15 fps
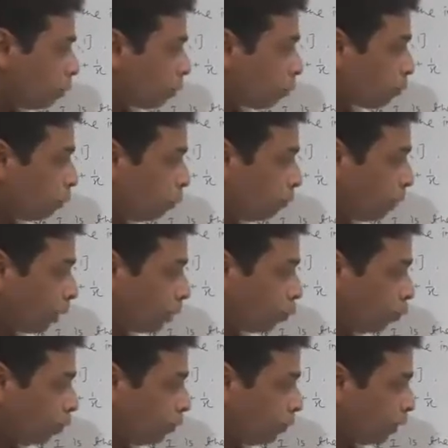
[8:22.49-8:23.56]
from 1 to
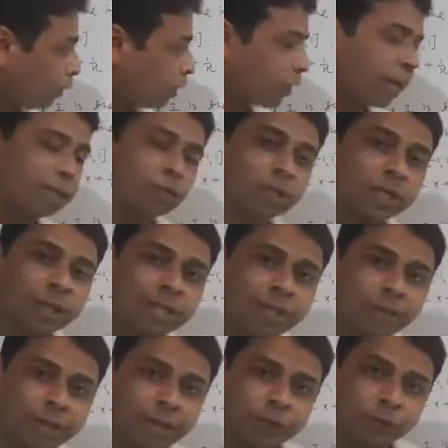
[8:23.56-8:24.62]
infinity, can you take any
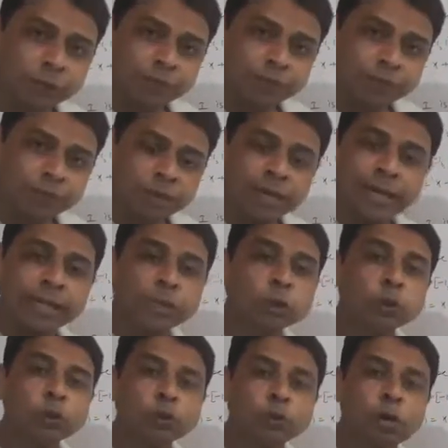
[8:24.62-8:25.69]
value? Like
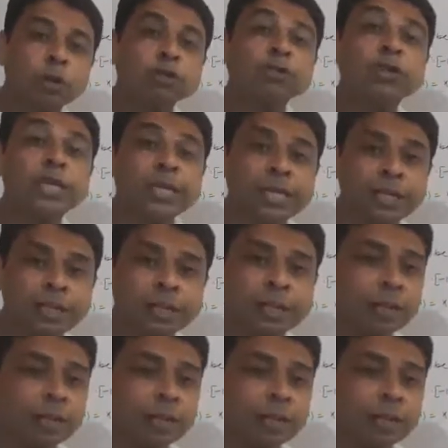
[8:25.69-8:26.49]
2 or 3.